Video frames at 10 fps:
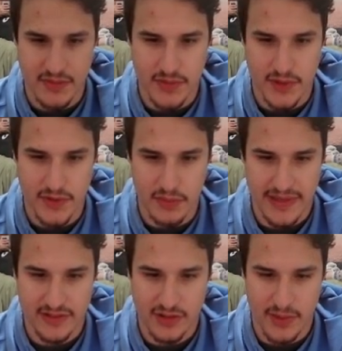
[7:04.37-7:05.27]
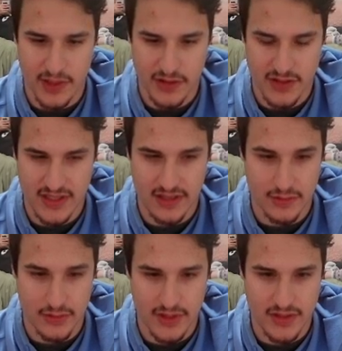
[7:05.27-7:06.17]
use our max repel just to get
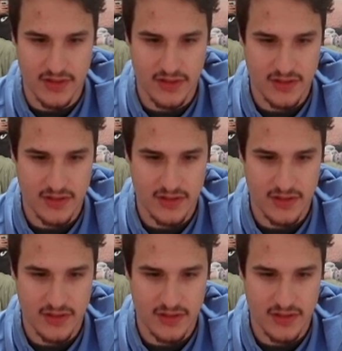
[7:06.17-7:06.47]
through this